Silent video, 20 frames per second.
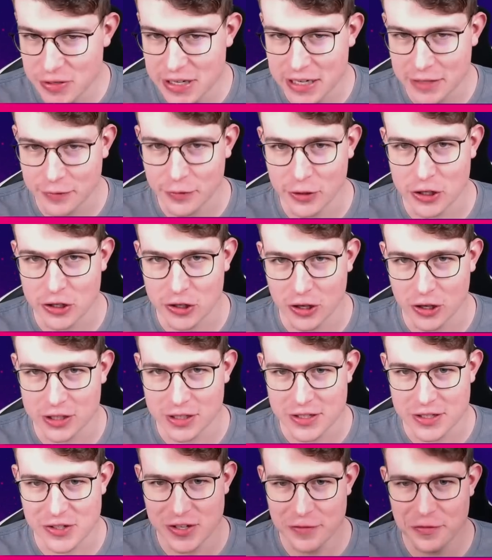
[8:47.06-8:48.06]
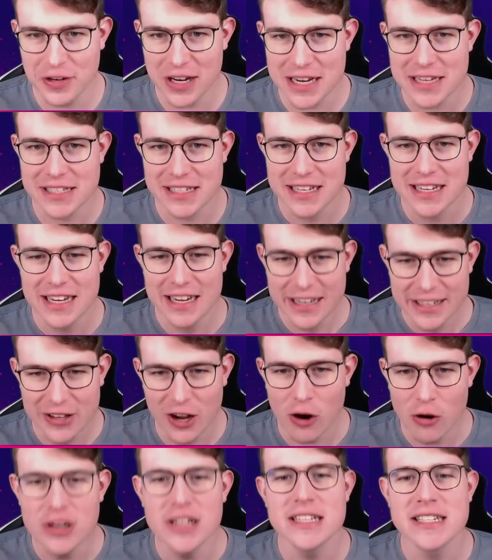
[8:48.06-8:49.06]
it for the content. So if you guys
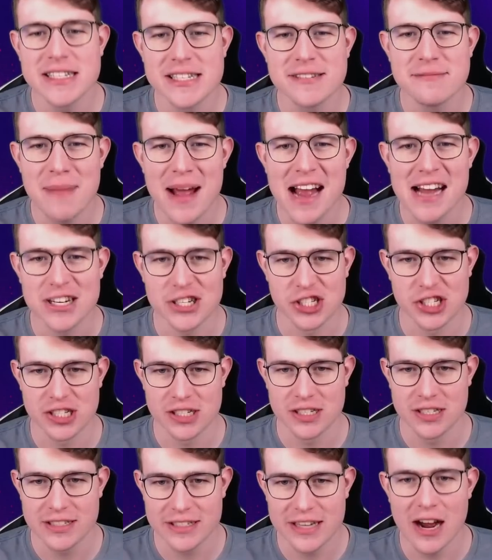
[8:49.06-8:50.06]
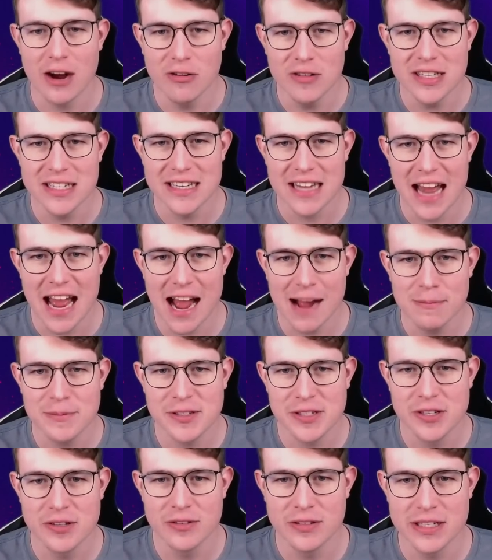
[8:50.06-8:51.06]
don't
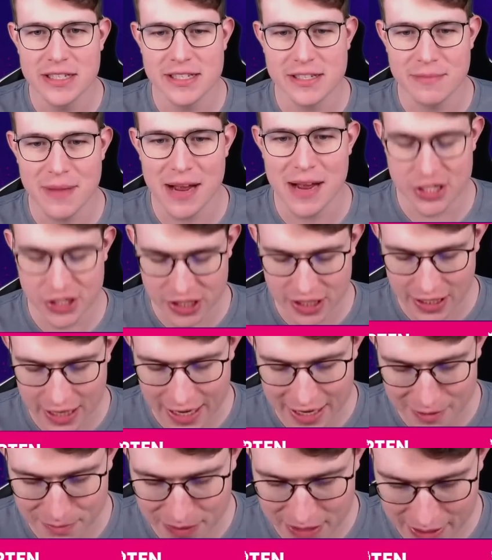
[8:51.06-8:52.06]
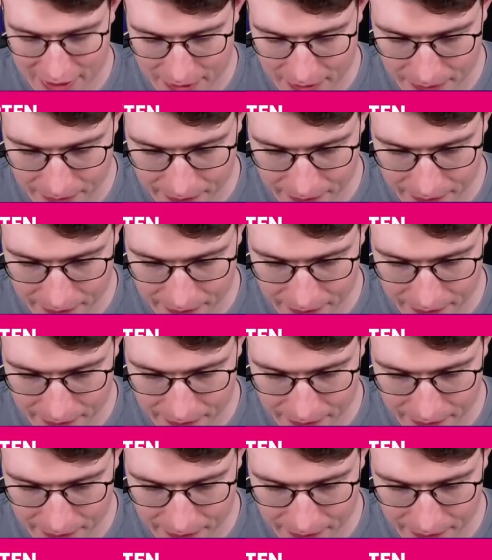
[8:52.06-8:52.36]
absolutely smash the like button,